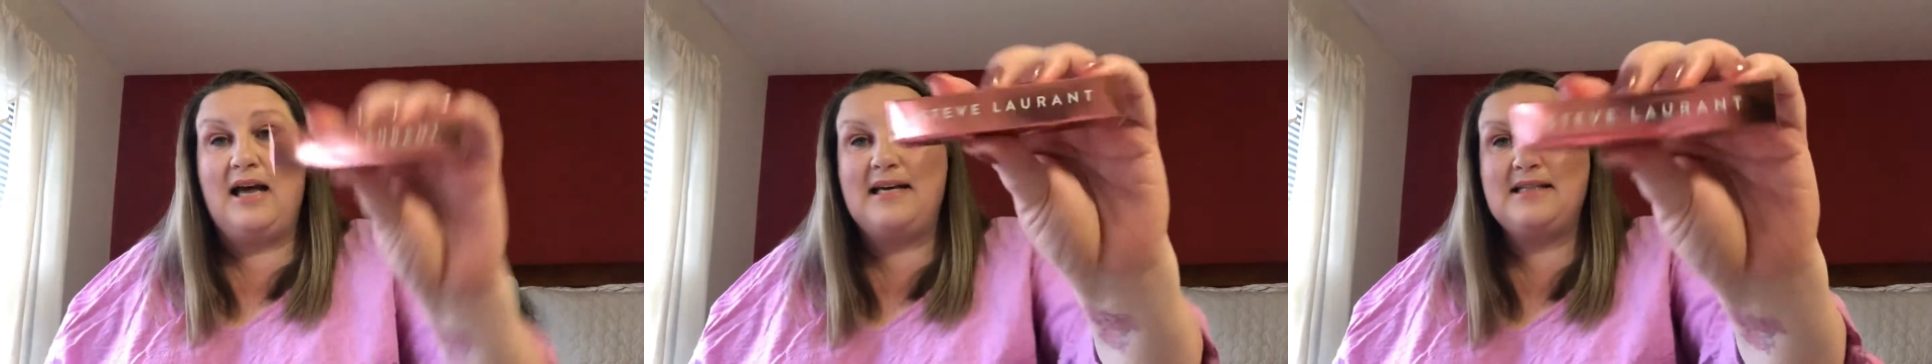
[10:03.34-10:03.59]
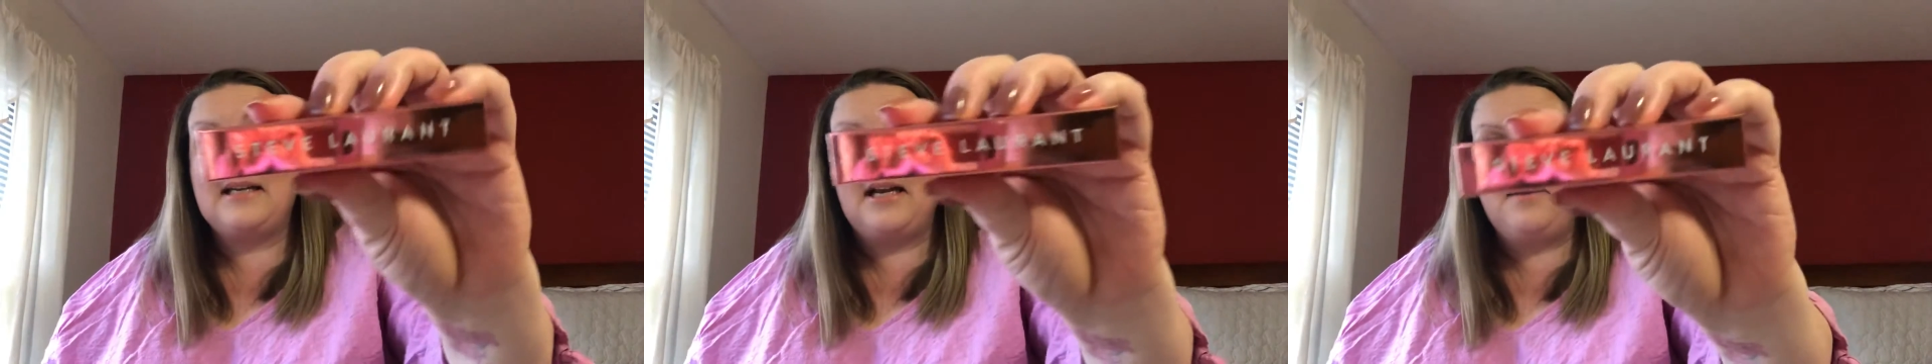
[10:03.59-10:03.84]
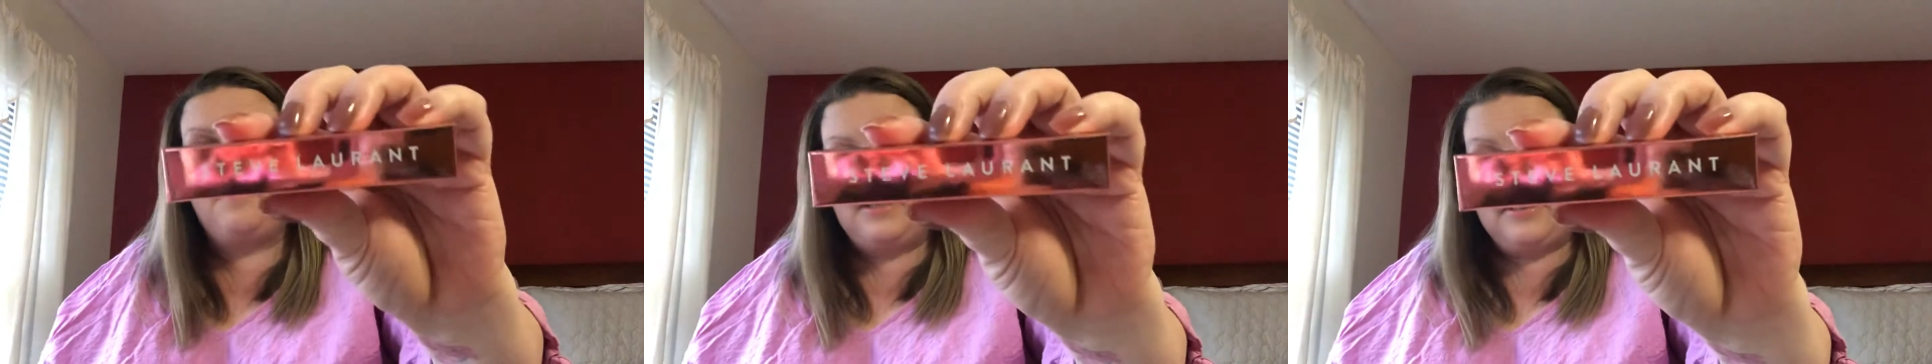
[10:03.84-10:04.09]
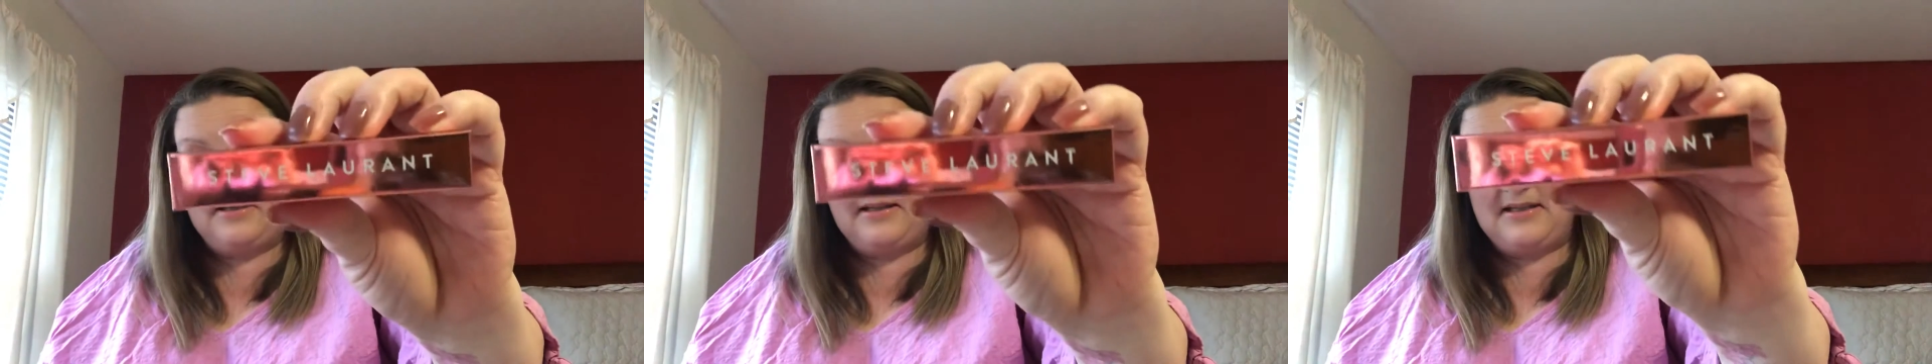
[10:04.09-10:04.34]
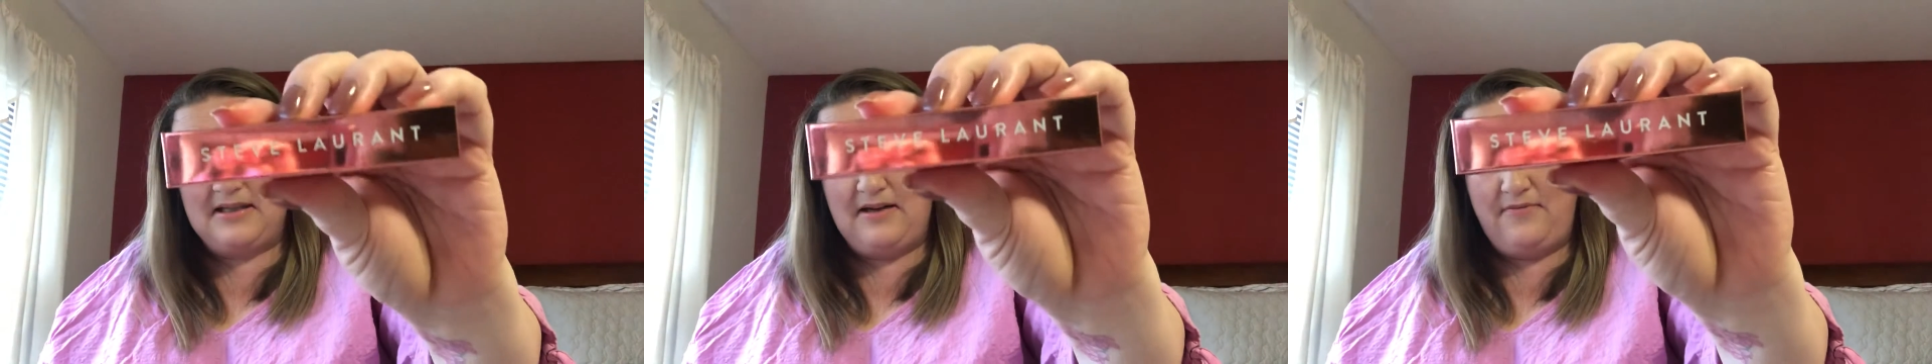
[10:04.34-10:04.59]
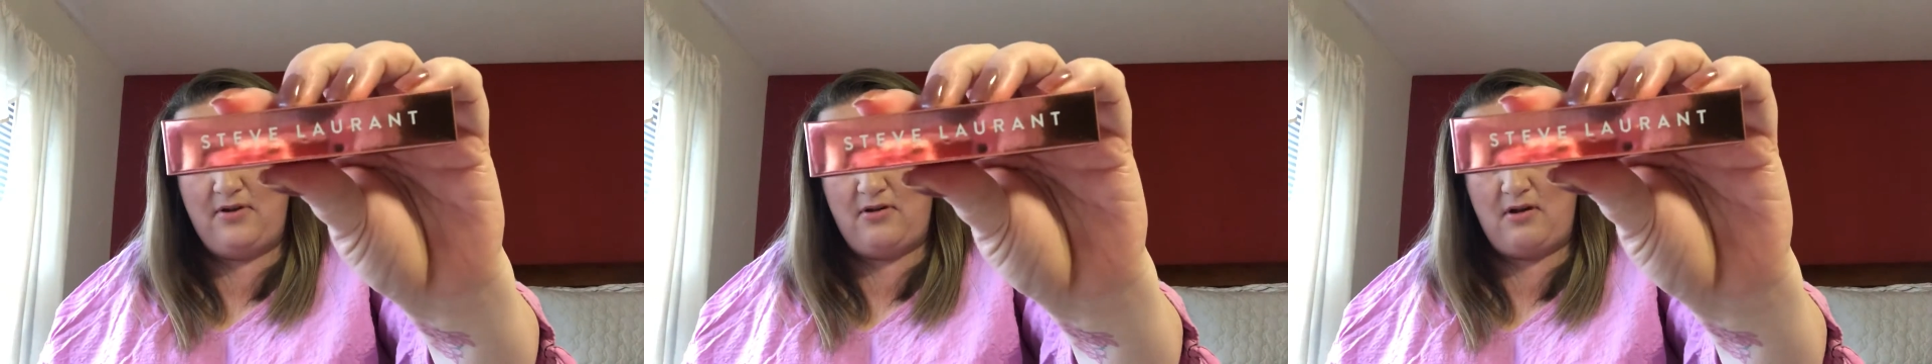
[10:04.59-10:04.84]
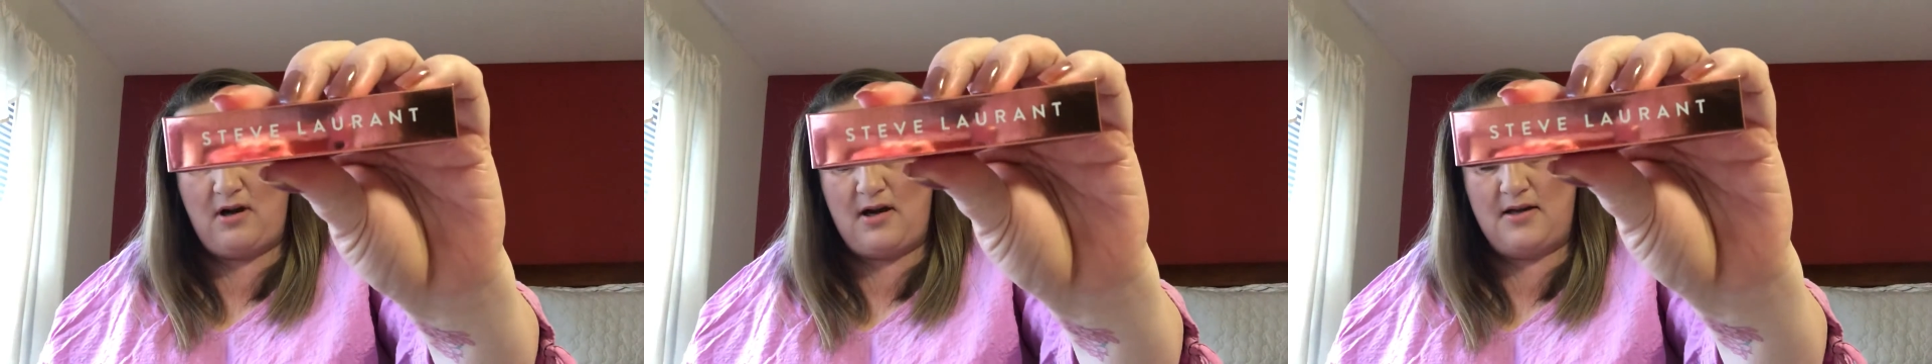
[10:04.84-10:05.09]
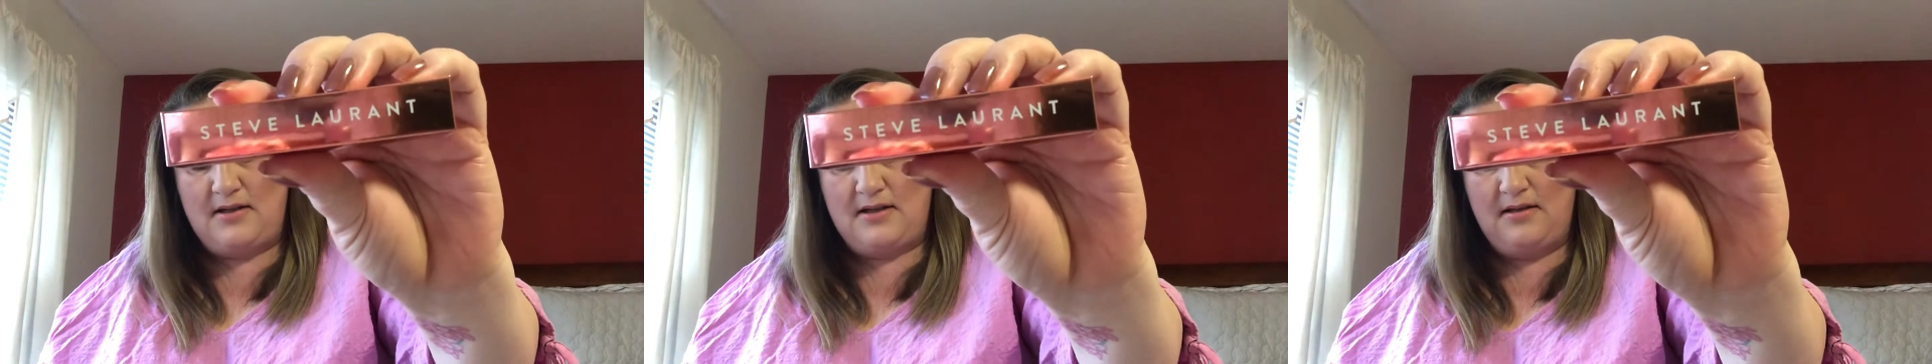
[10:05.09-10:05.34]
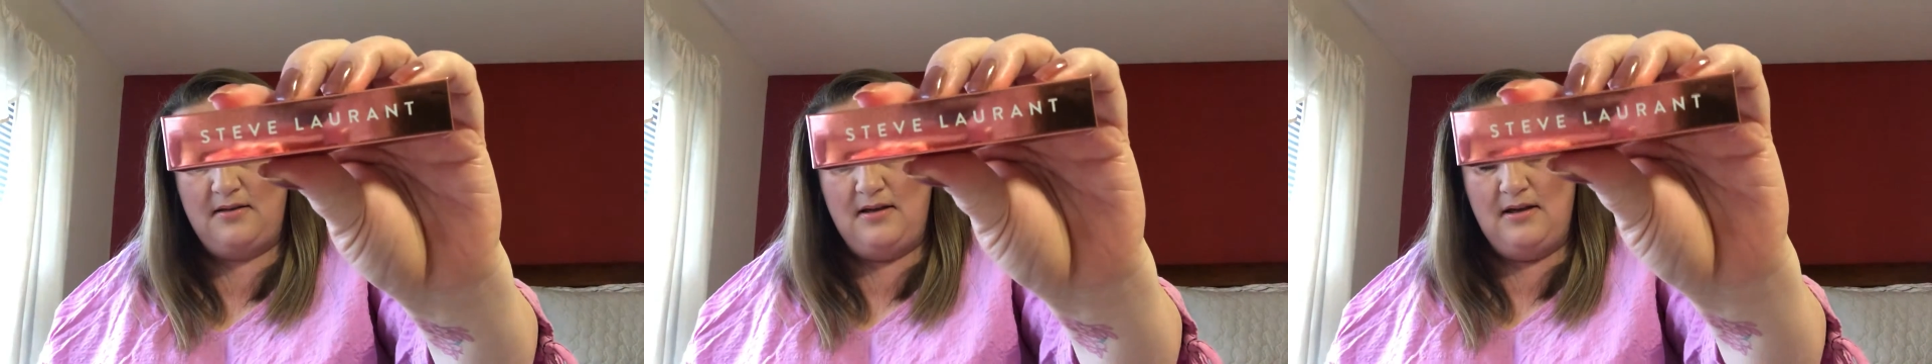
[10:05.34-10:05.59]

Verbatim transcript: last item is the Steve Laurant.